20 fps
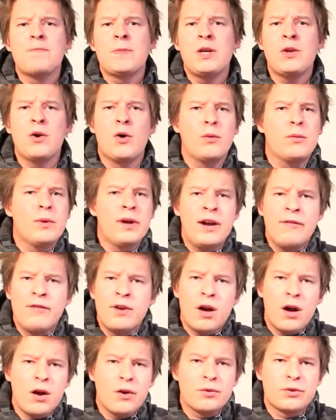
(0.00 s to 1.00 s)
you know
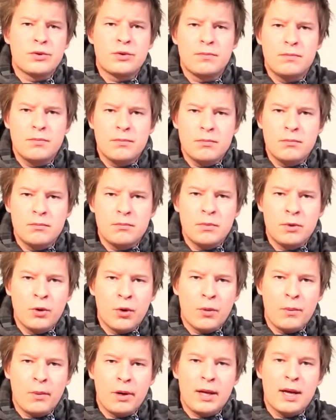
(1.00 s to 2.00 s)
every house
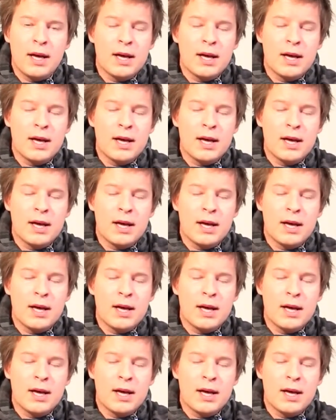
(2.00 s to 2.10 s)
normally